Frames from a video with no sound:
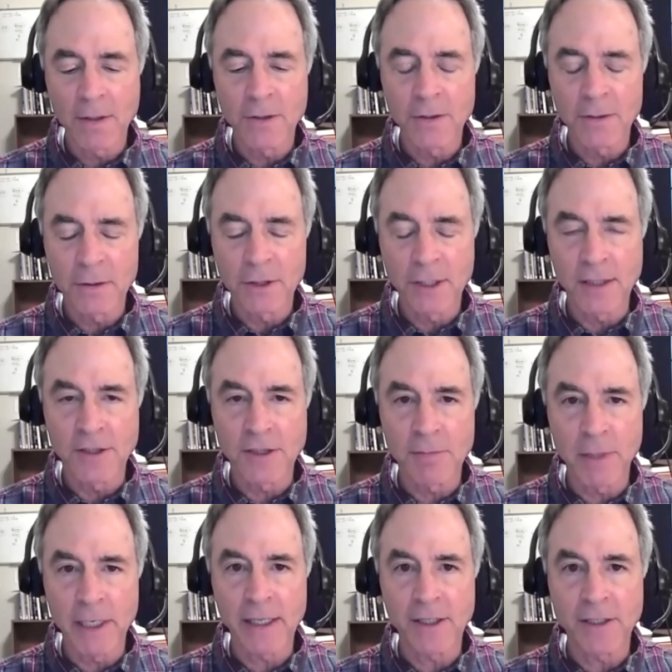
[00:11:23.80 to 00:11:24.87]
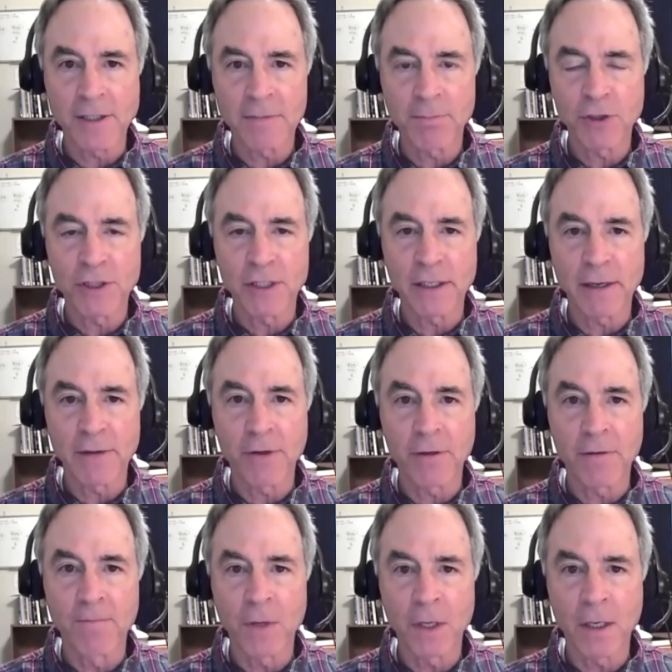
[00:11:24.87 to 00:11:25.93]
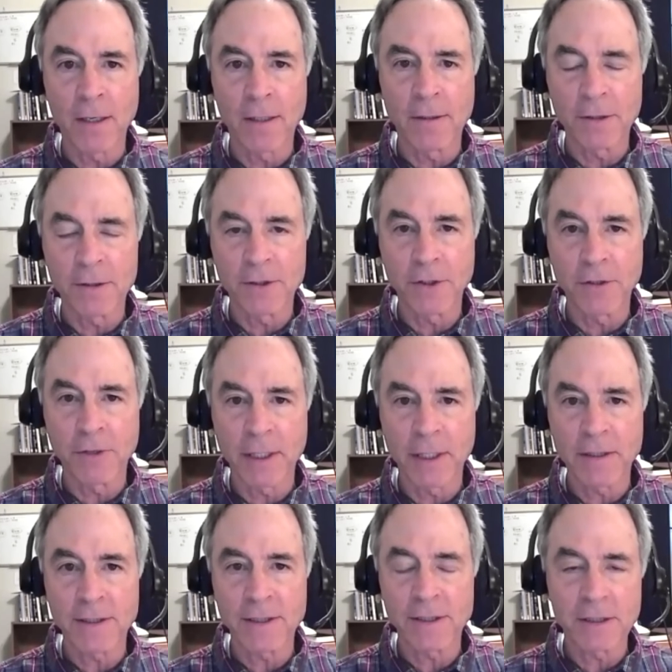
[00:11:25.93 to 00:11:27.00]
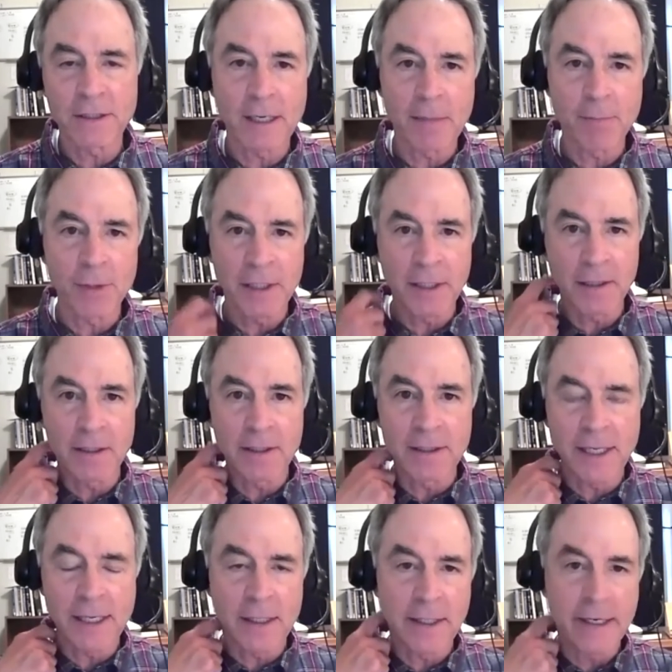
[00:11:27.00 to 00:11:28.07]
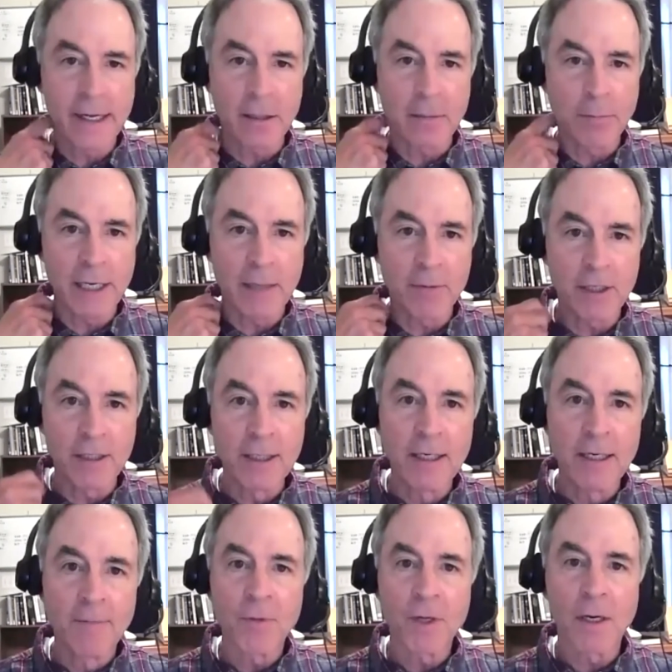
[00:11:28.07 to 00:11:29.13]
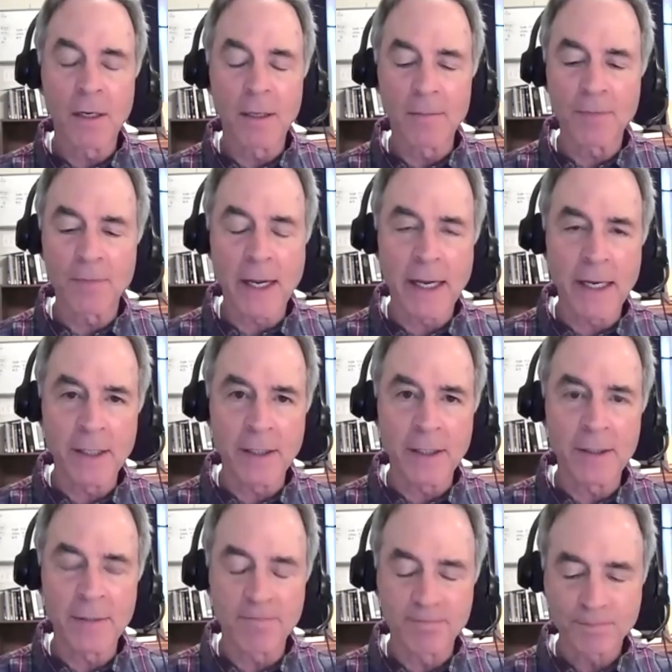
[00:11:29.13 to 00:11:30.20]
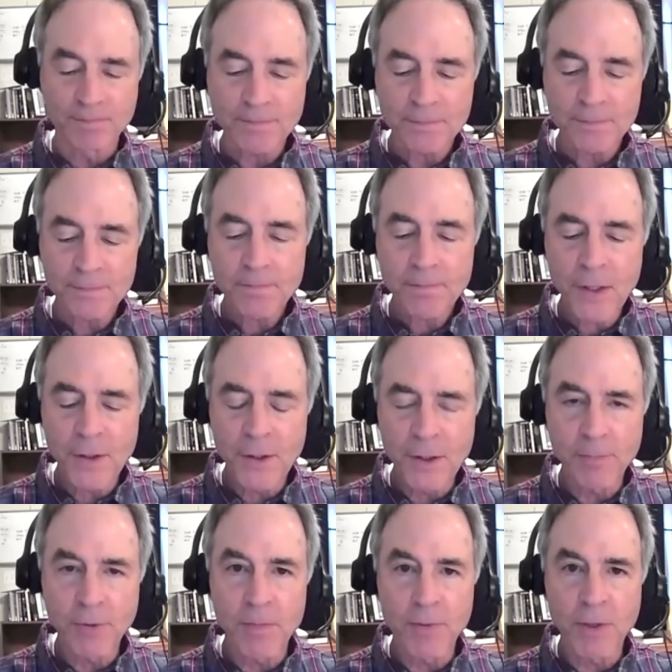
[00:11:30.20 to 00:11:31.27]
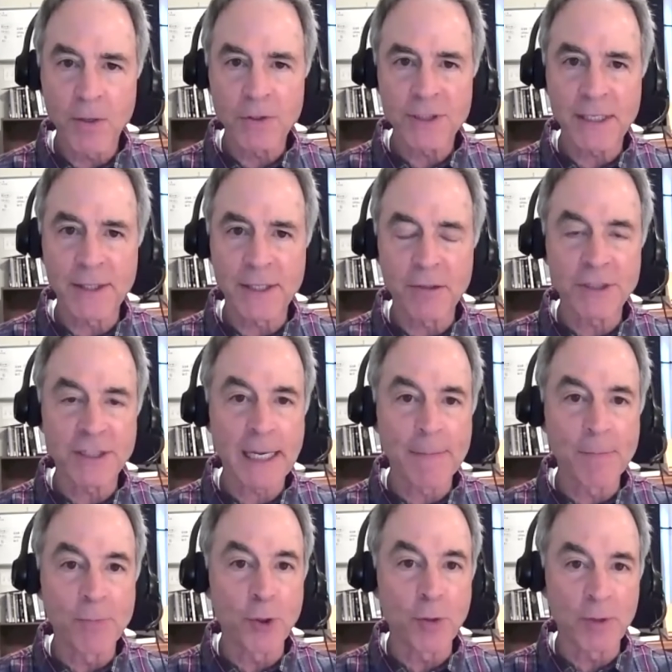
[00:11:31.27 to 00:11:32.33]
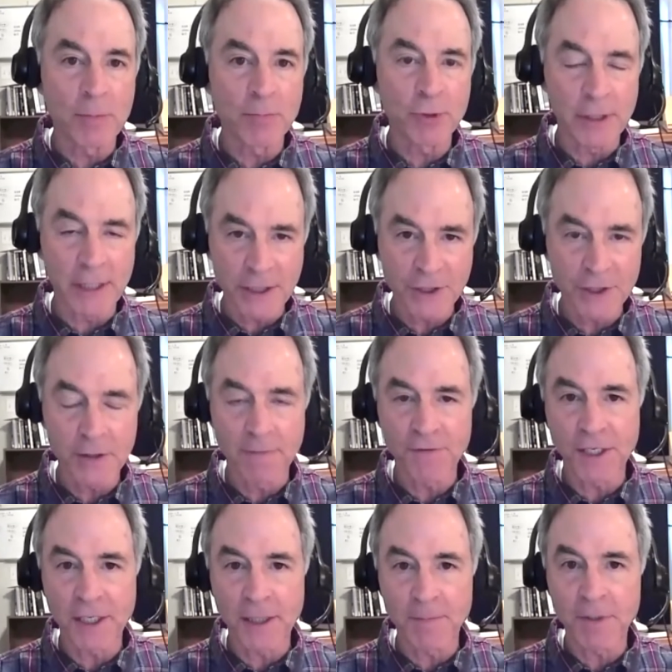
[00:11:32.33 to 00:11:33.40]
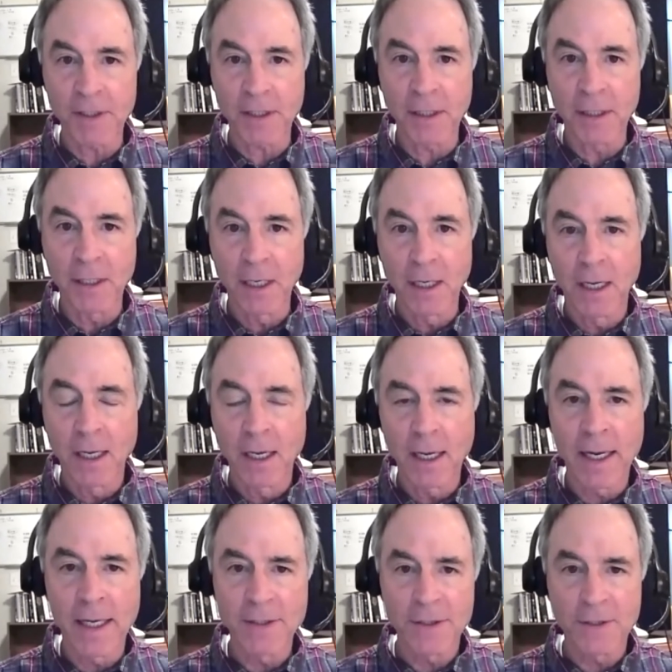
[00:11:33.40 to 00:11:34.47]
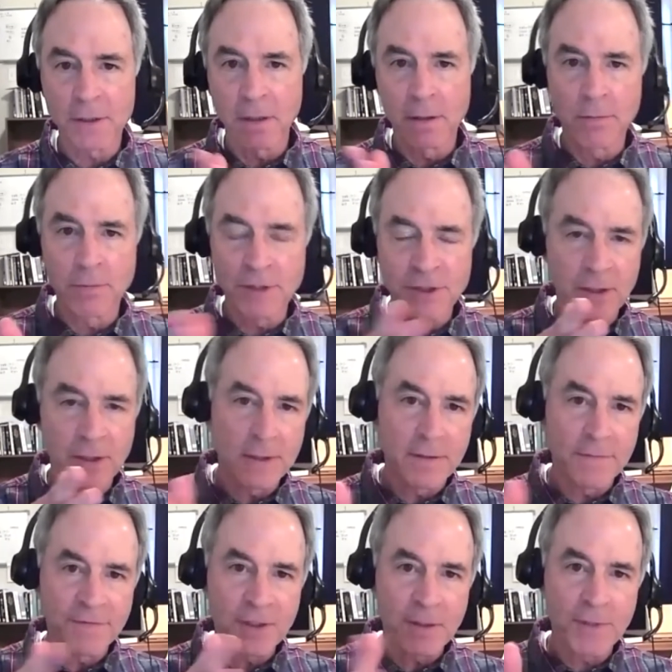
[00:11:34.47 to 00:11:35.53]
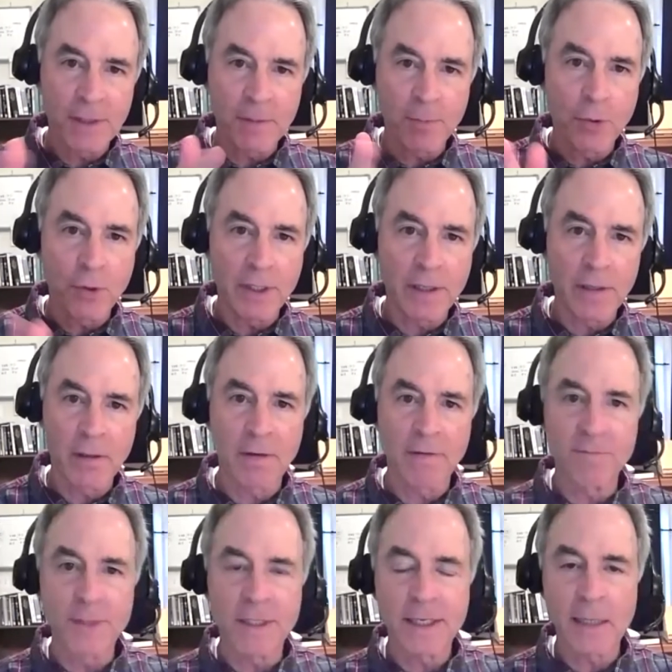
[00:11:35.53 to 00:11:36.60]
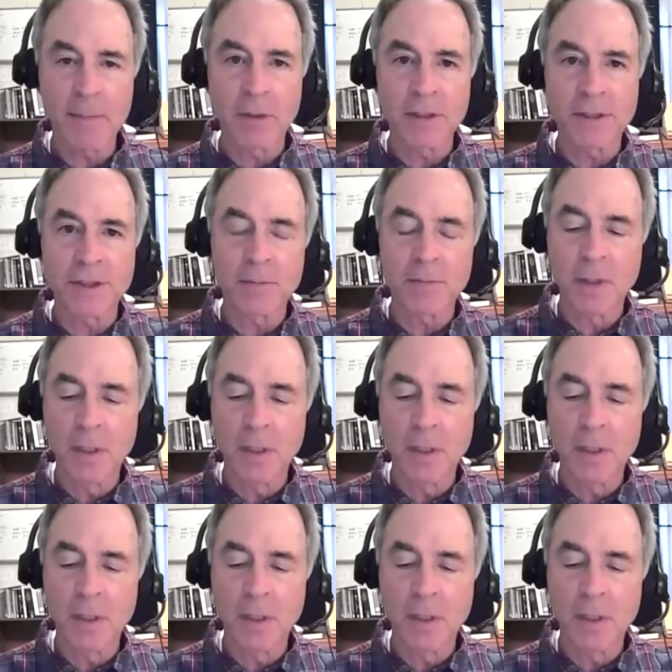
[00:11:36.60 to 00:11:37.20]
John Smythes put together, during his time in England and in Alabama, and it proposed that there was abnormal production of DMT as a result of some inborn error of metabolism.